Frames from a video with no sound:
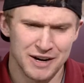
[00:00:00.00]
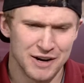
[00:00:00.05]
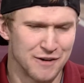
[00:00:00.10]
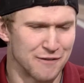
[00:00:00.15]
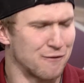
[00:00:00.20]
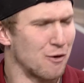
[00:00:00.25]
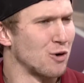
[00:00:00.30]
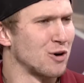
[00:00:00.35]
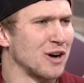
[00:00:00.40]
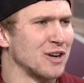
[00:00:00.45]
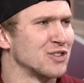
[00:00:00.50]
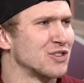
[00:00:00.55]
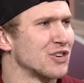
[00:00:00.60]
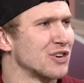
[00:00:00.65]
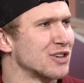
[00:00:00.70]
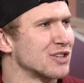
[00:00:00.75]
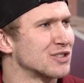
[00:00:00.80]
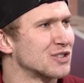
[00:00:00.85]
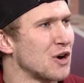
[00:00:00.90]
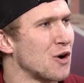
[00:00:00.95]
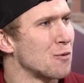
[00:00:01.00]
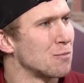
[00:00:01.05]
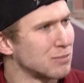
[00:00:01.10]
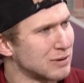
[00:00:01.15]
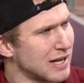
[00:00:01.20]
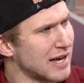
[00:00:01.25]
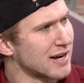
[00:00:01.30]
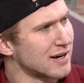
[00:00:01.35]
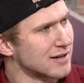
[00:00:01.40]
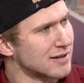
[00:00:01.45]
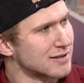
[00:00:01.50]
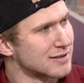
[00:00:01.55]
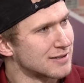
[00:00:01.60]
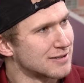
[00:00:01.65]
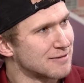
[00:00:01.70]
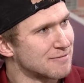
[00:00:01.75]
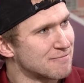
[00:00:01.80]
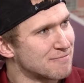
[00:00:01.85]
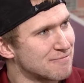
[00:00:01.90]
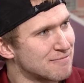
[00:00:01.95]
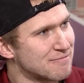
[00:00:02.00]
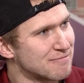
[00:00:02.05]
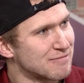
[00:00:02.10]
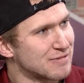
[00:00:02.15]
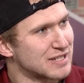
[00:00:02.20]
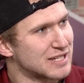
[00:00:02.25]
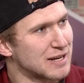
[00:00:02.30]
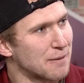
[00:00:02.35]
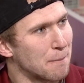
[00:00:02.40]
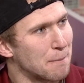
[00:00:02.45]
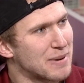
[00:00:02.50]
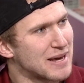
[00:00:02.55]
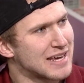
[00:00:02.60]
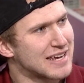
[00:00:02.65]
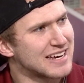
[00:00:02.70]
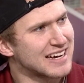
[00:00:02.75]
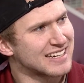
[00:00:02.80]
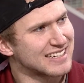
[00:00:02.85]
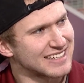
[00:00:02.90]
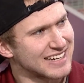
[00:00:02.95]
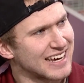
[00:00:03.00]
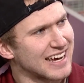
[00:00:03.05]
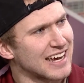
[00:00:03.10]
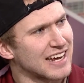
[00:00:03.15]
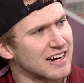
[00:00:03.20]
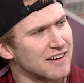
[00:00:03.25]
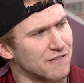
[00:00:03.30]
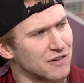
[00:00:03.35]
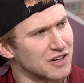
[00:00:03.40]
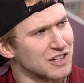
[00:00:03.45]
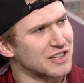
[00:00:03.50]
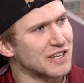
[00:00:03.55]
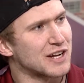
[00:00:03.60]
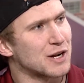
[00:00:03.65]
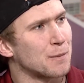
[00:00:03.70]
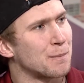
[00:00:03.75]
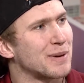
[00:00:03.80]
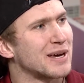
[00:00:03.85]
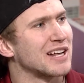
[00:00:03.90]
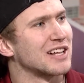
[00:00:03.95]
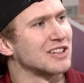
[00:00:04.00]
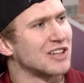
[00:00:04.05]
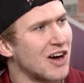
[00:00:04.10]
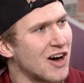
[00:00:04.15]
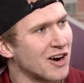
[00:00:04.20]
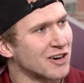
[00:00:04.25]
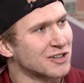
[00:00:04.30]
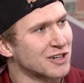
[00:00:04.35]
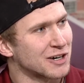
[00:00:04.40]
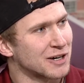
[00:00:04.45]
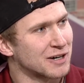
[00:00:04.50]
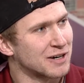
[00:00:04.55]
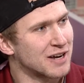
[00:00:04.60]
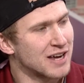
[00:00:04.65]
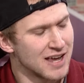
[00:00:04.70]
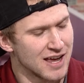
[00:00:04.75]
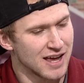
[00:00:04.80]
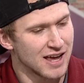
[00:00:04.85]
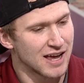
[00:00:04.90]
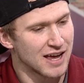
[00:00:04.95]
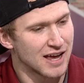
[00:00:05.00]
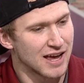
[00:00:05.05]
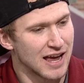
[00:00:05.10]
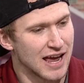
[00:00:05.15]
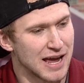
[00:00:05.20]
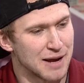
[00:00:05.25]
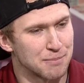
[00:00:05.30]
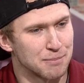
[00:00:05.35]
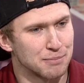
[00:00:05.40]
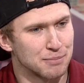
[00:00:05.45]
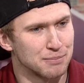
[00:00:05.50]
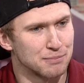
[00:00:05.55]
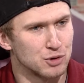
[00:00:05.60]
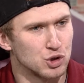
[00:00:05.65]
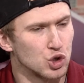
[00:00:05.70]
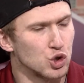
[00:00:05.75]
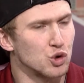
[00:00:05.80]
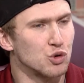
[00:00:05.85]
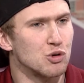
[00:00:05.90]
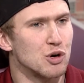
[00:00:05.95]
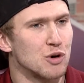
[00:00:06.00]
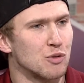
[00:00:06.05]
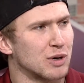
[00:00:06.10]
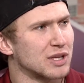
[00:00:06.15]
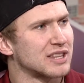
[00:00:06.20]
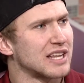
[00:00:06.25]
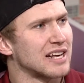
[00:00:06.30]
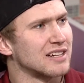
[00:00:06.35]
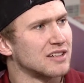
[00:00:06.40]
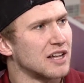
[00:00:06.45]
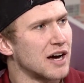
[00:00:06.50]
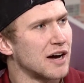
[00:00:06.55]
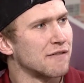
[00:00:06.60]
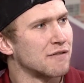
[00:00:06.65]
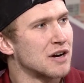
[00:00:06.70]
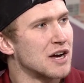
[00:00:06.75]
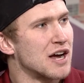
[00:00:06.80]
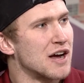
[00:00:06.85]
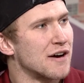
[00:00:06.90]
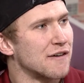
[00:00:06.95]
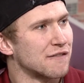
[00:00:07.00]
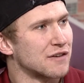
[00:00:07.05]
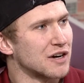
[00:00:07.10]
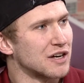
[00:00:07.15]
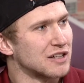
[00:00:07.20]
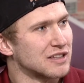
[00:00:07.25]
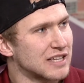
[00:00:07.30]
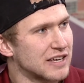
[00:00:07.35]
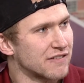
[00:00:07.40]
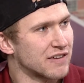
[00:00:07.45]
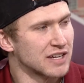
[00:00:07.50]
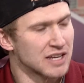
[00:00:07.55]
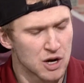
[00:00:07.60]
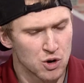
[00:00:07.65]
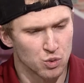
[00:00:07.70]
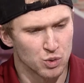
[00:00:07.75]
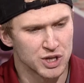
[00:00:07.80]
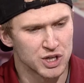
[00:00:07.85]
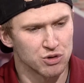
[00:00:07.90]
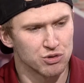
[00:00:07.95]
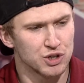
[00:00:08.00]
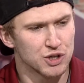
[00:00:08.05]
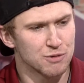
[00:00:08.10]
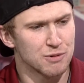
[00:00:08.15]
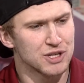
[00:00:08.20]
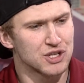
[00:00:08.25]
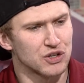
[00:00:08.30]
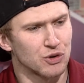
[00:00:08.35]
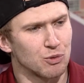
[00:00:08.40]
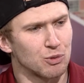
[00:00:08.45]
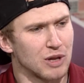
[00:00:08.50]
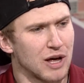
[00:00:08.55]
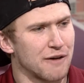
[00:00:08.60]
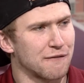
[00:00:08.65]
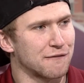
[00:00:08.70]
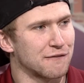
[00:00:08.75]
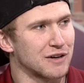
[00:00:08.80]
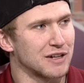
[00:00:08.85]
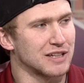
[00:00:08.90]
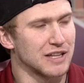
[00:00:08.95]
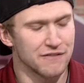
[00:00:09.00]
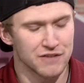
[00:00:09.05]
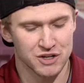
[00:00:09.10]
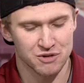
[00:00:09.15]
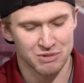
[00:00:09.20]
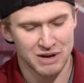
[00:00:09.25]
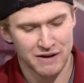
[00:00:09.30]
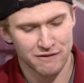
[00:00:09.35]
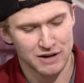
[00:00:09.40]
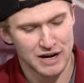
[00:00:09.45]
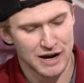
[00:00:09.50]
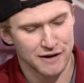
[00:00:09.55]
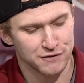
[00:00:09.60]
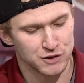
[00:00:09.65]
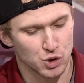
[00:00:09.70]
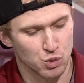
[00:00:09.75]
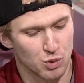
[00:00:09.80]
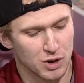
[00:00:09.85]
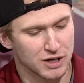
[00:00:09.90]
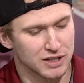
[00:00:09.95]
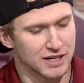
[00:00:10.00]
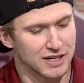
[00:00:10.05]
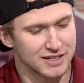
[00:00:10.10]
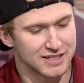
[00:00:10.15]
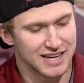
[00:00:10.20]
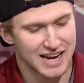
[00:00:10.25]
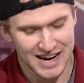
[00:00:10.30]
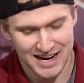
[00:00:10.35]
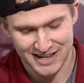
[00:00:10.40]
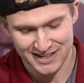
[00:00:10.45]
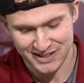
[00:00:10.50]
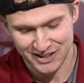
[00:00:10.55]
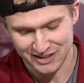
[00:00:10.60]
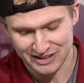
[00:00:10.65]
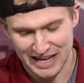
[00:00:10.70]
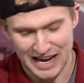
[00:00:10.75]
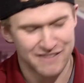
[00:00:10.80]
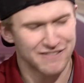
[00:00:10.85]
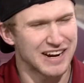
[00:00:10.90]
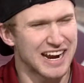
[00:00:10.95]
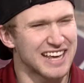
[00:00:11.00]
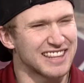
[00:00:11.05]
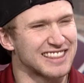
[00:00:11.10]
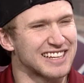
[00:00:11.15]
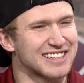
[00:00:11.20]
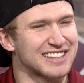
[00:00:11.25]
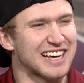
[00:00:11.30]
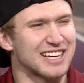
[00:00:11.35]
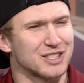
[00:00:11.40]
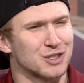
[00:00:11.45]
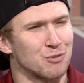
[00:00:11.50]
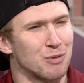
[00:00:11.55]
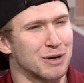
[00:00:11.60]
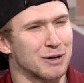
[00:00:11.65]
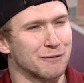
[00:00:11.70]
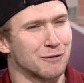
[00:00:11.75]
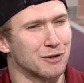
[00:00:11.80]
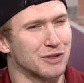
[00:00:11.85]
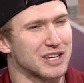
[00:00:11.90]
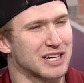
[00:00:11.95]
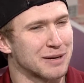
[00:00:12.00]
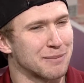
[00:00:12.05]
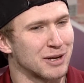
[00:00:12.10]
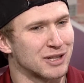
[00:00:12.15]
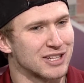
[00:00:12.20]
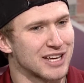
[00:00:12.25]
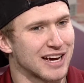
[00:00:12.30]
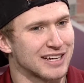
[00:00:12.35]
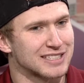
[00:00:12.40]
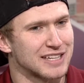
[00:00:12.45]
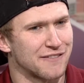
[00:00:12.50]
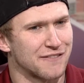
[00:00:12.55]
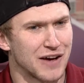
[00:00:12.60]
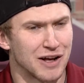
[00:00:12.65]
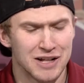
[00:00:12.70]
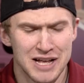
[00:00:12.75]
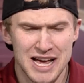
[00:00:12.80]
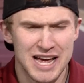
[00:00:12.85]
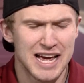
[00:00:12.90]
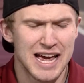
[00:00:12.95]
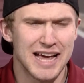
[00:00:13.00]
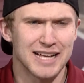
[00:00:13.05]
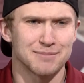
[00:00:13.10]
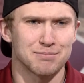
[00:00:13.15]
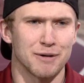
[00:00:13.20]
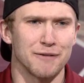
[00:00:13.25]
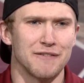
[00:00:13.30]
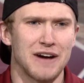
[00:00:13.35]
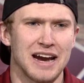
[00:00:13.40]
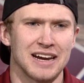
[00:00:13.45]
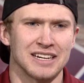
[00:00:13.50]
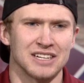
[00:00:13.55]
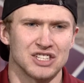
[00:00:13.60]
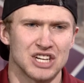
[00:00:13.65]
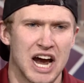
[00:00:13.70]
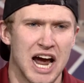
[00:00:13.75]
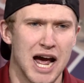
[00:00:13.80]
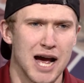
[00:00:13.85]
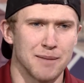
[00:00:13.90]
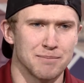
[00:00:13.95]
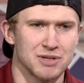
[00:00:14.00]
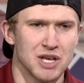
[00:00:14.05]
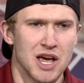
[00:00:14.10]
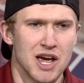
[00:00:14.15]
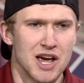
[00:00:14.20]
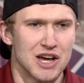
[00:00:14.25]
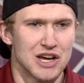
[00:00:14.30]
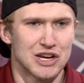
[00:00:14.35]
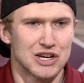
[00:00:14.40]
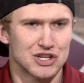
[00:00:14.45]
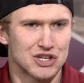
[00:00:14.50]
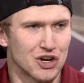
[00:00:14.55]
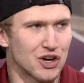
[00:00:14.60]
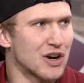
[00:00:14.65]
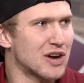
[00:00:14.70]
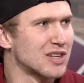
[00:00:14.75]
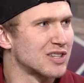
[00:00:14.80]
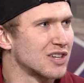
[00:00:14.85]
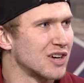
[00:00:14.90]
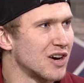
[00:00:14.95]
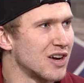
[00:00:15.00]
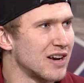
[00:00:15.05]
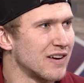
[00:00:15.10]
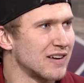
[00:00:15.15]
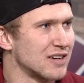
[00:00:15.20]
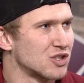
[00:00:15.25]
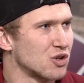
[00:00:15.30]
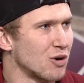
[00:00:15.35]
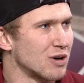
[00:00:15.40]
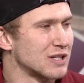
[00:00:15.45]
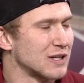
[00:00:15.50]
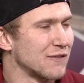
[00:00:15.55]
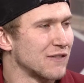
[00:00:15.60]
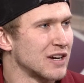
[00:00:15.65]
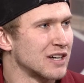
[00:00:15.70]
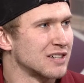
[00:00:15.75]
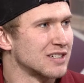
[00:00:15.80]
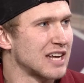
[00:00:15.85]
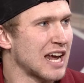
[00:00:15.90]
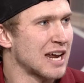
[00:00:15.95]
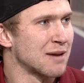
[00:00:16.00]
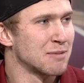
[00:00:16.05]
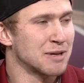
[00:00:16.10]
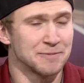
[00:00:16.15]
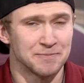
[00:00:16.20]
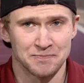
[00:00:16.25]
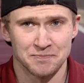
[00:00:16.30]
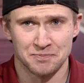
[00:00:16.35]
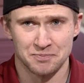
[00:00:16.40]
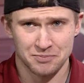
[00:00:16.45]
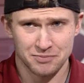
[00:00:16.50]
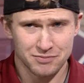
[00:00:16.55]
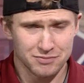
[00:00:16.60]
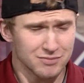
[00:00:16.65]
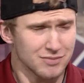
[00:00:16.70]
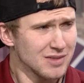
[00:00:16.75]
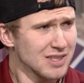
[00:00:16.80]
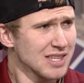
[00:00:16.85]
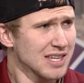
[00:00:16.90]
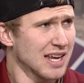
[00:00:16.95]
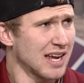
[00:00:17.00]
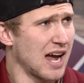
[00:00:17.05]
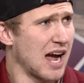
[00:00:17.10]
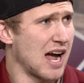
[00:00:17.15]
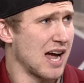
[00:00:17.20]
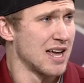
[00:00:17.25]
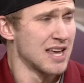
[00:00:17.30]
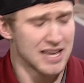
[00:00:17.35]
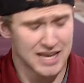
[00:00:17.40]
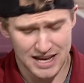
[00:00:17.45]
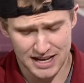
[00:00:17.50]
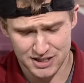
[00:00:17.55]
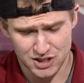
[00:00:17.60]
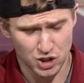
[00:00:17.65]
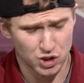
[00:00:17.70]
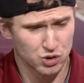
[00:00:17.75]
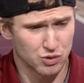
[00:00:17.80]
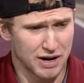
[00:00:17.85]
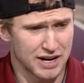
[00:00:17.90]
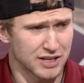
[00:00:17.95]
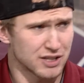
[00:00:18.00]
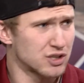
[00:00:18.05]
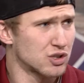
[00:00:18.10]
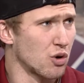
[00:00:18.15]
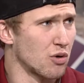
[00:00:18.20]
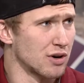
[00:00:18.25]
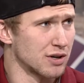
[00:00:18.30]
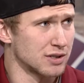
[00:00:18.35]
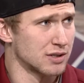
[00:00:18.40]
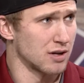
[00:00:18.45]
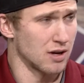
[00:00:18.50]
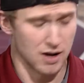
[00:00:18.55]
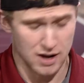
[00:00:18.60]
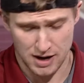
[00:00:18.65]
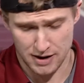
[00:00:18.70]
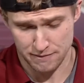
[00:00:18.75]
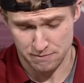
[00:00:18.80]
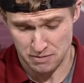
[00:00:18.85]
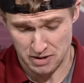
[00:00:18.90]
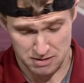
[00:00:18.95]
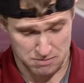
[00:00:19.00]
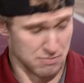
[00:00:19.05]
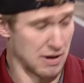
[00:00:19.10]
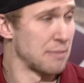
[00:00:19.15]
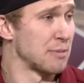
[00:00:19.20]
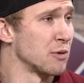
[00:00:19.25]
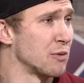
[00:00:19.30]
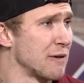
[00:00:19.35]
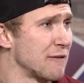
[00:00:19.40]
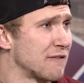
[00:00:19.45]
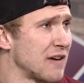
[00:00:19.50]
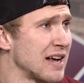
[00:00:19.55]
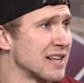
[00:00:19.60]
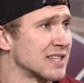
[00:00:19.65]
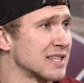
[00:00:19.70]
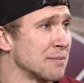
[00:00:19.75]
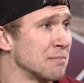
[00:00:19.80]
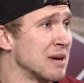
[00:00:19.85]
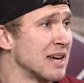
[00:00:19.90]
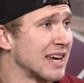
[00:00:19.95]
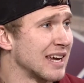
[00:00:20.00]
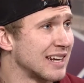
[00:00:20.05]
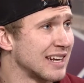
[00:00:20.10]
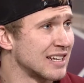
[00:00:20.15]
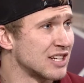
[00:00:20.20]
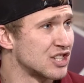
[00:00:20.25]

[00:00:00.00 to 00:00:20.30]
400 or so players to be a kid for a little bit longer and do what they love for a living. When you do what you love for a living, you never have to work a day in your life. And I think that's the wonderful thing about the XFL. It's providing jobs. Sure, it's a good source of entertainment. It's a great source of maybe we find some hidden